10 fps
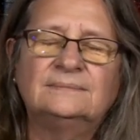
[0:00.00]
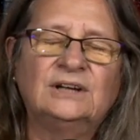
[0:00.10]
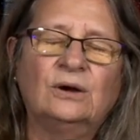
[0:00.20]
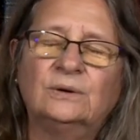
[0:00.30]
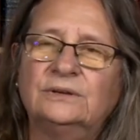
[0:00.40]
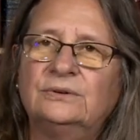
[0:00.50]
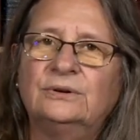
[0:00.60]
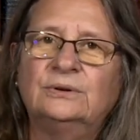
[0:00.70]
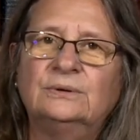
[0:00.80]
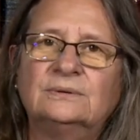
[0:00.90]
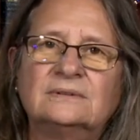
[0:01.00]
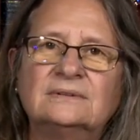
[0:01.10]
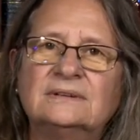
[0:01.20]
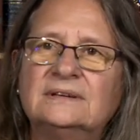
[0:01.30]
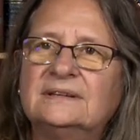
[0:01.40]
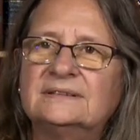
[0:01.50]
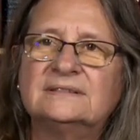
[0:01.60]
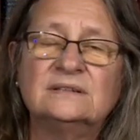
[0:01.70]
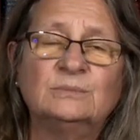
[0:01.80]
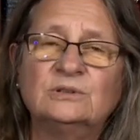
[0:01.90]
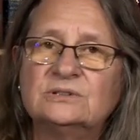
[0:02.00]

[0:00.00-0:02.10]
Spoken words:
going through a similar